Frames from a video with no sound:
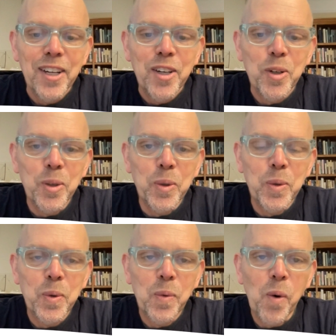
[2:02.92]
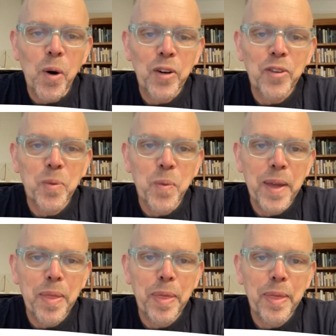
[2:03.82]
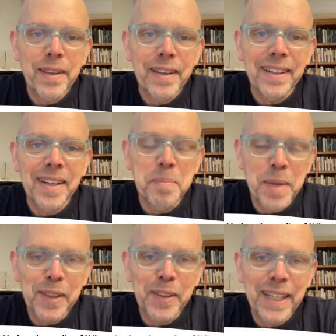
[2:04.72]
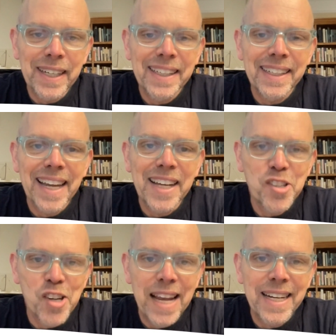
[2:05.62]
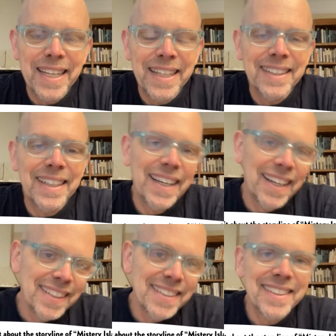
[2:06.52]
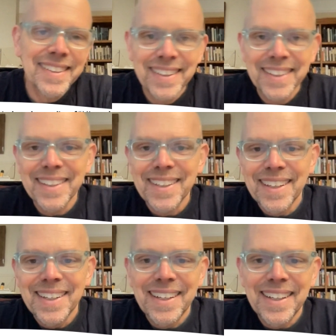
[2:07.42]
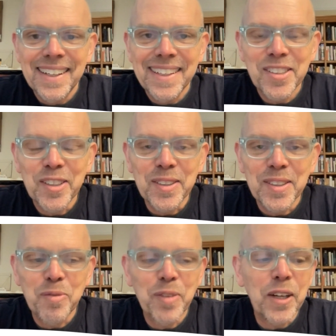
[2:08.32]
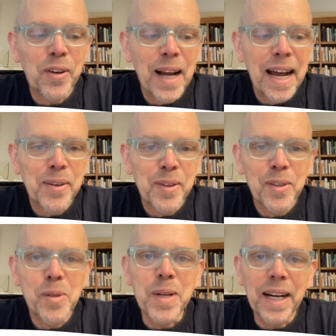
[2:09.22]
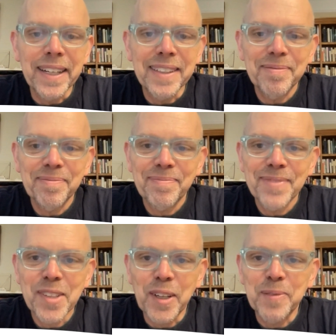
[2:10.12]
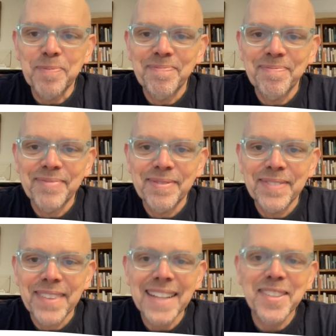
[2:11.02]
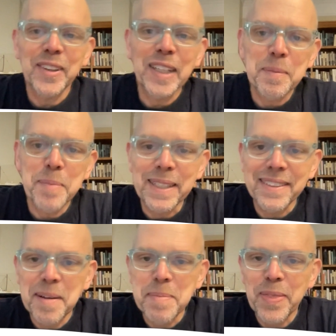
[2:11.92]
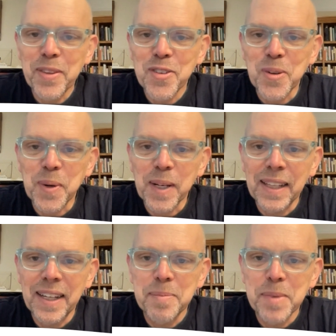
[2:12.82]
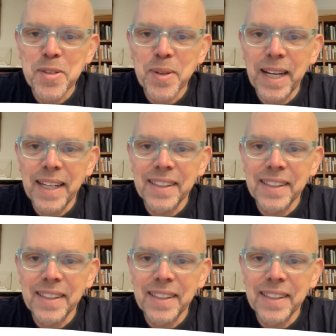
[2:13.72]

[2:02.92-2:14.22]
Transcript: who works with Amelia and Janie and to figure out who done it. So that's a little bit about the storyline of Mystery